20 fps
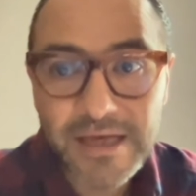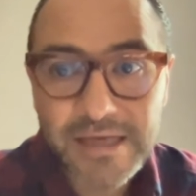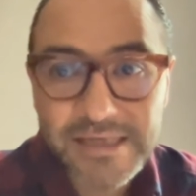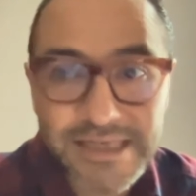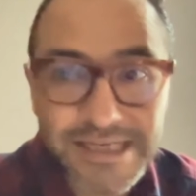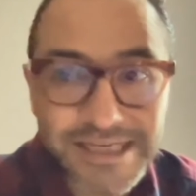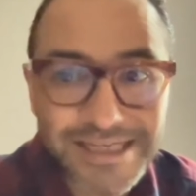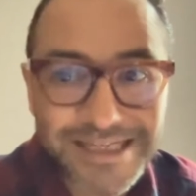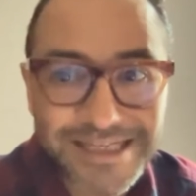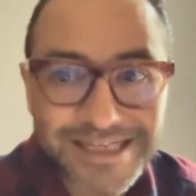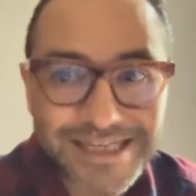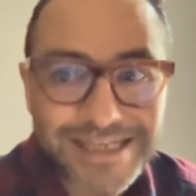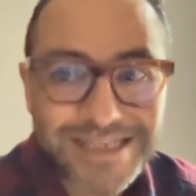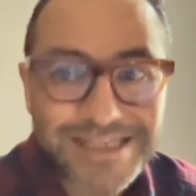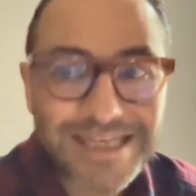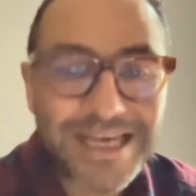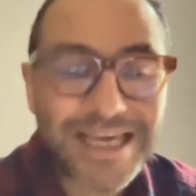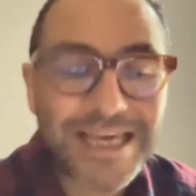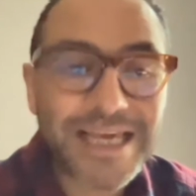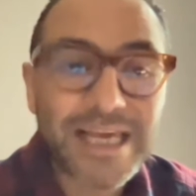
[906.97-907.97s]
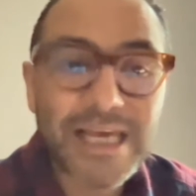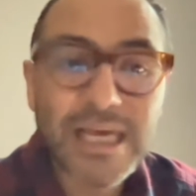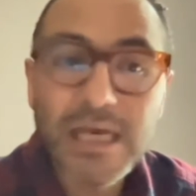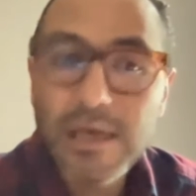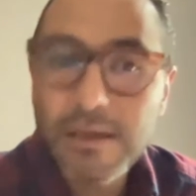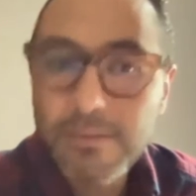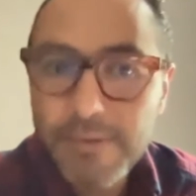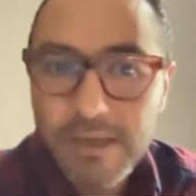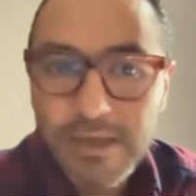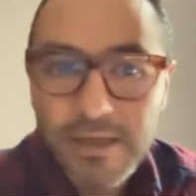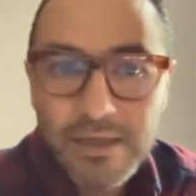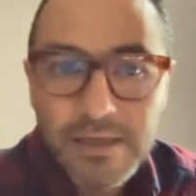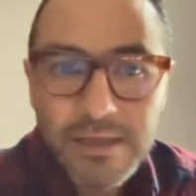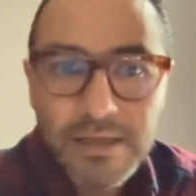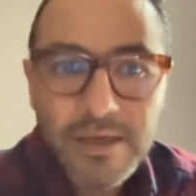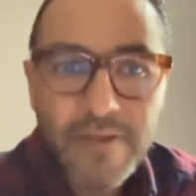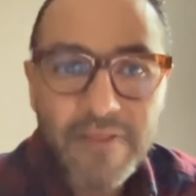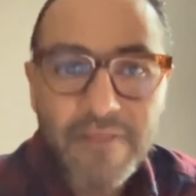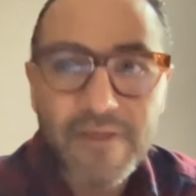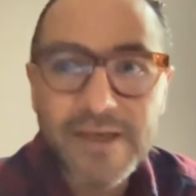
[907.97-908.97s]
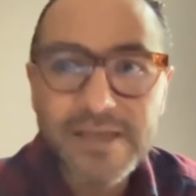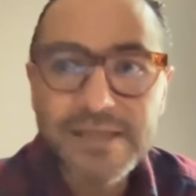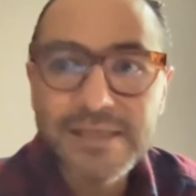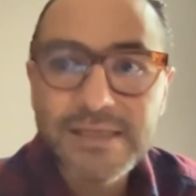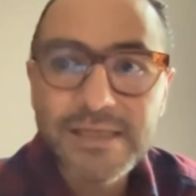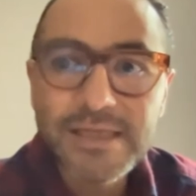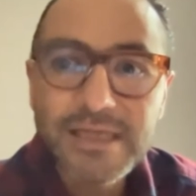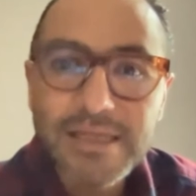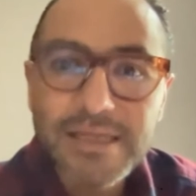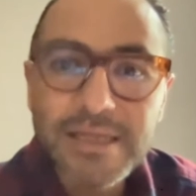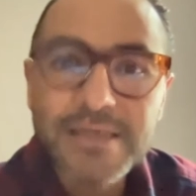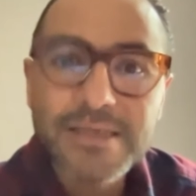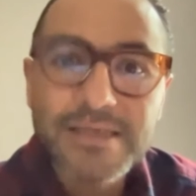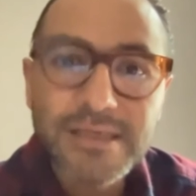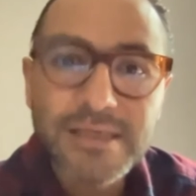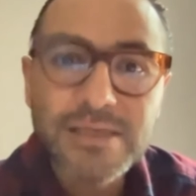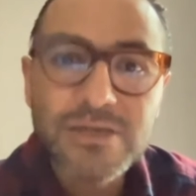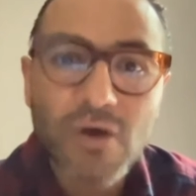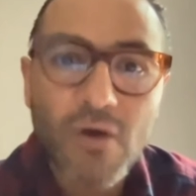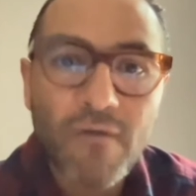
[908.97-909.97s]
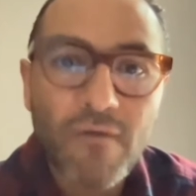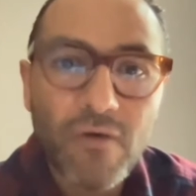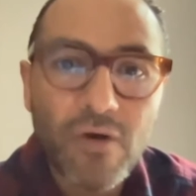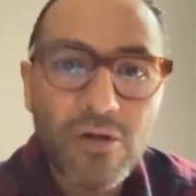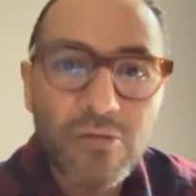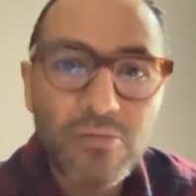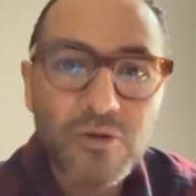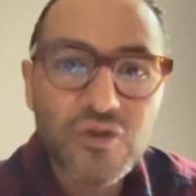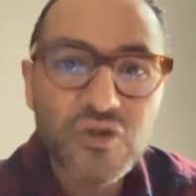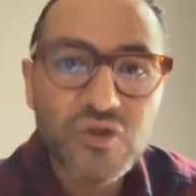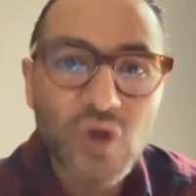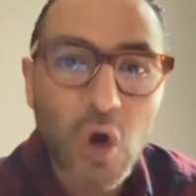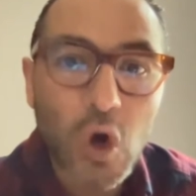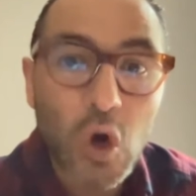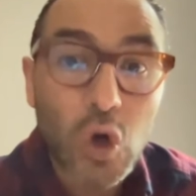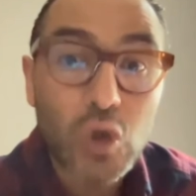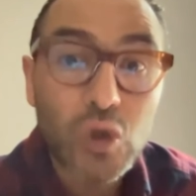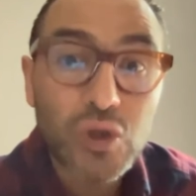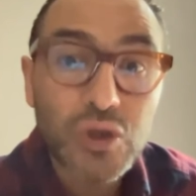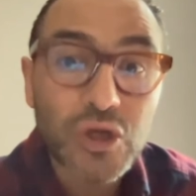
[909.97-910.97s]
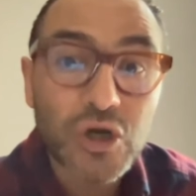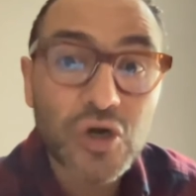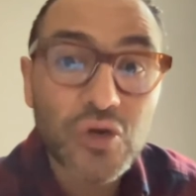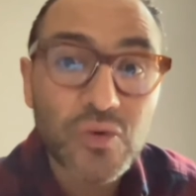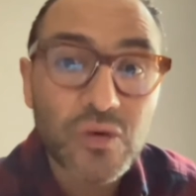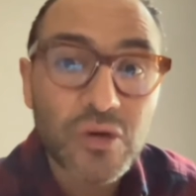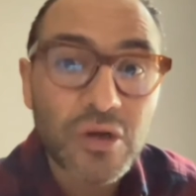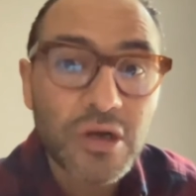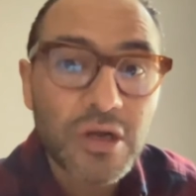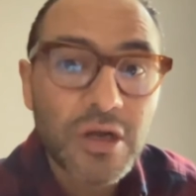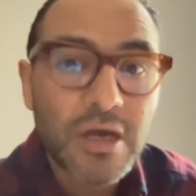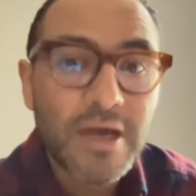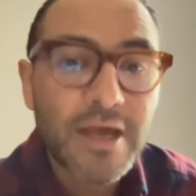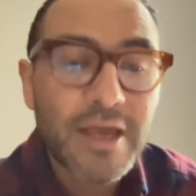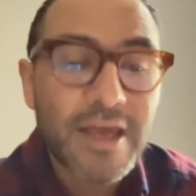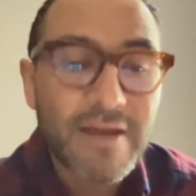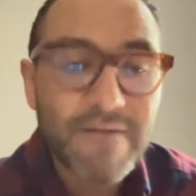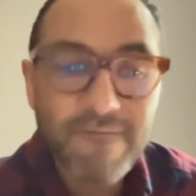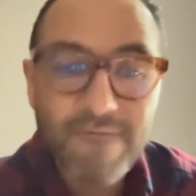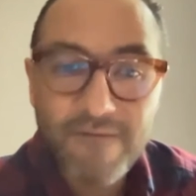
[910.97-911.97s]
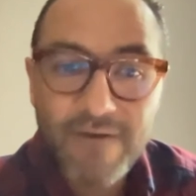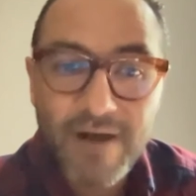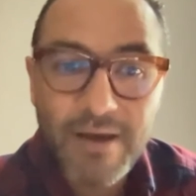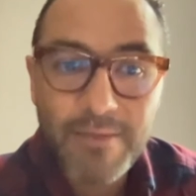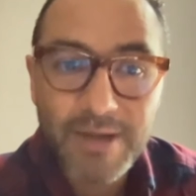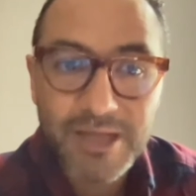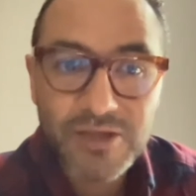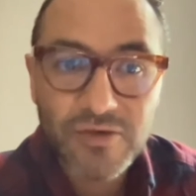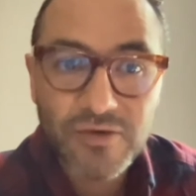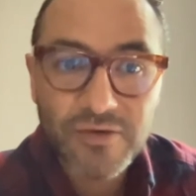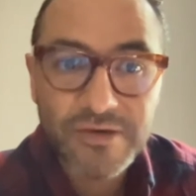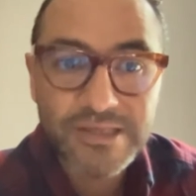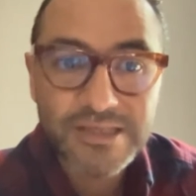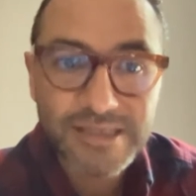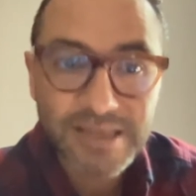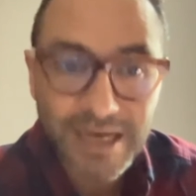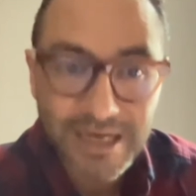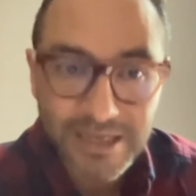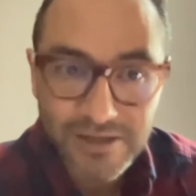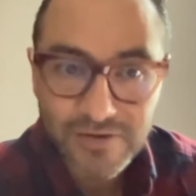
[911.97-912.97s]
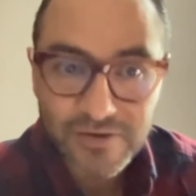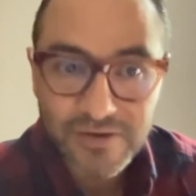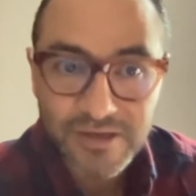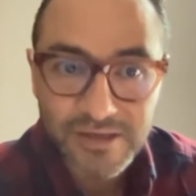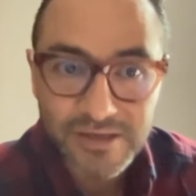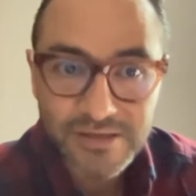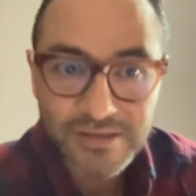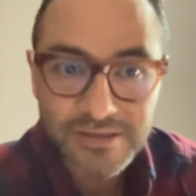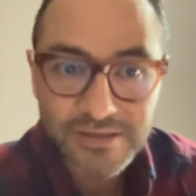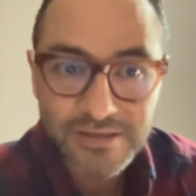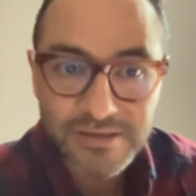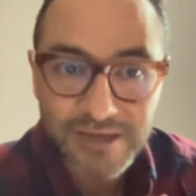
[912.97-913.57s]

GCs inhibit the synthesis of almost all known inflammatory cytokines.